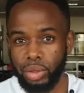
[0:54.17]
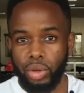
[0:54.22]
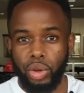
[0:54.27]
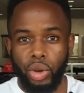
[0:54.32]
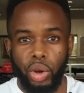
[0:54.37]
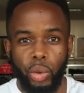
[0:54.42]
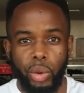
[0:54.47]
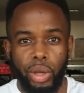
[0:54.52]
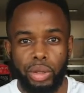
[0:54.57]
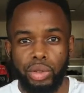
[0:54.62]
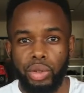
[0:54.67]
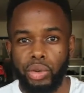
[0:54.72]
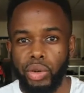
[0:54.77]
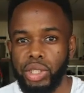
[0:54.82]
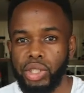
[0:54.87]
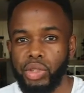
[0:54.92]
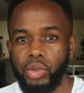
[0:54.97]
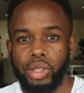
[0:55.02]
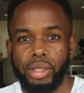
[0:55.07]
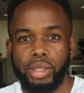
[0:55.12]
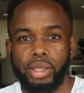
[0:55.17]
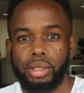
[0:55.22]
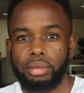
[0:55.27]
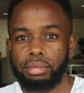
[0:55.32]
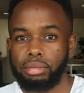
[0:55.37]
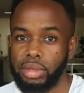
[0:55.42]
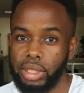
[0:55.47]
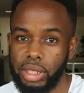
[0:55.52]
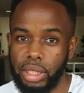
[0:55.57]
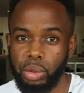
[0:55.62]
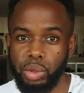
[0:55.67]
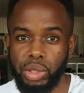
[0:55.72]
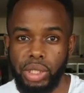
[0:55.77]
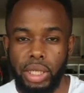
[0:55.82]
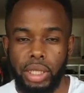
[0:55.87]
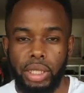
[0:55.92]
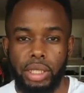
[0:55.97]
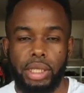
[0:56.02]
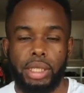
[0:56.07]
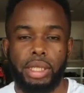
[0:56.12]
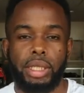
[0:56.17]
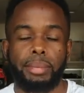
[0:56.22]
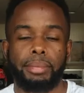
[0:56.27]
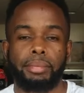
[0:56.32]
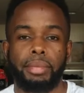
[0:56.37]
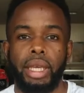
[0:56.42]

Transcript: Going out to restaurant still sucks.